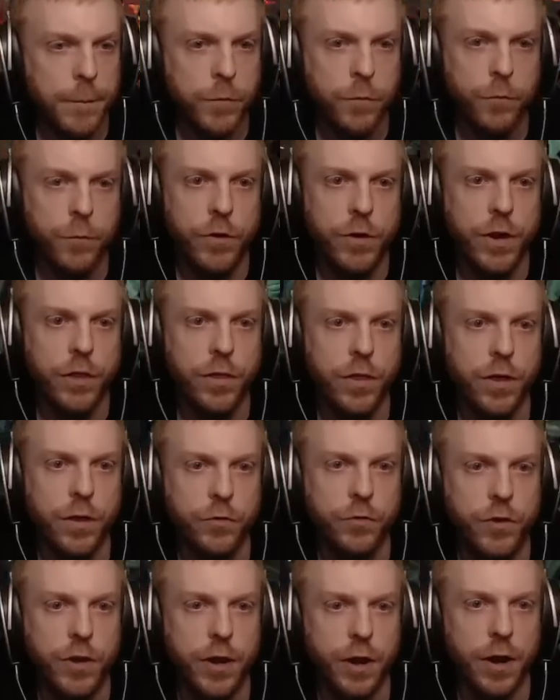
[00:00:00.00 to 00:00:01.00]
So we did
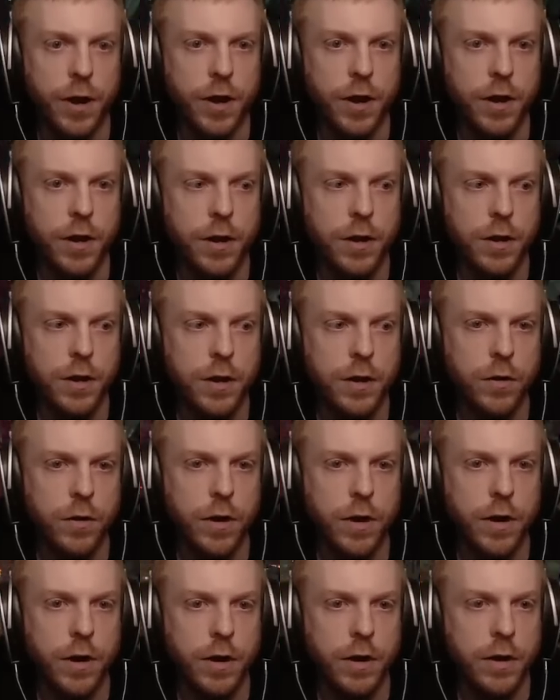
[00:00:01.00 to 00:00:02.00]
this here,
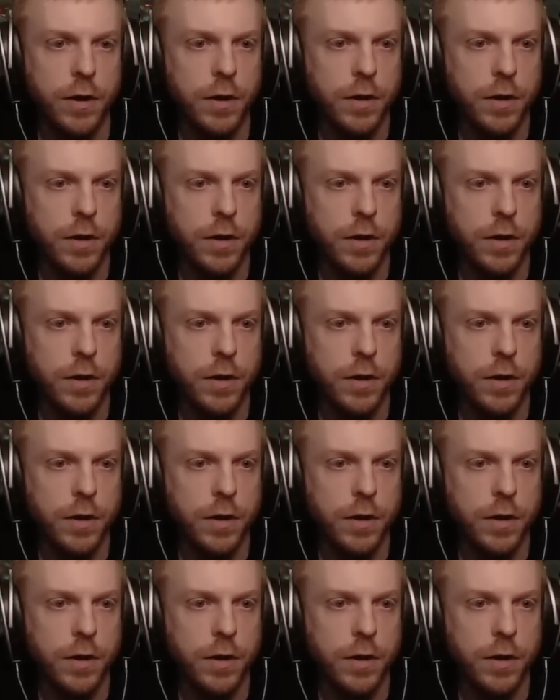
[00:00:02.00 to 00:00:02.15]
right?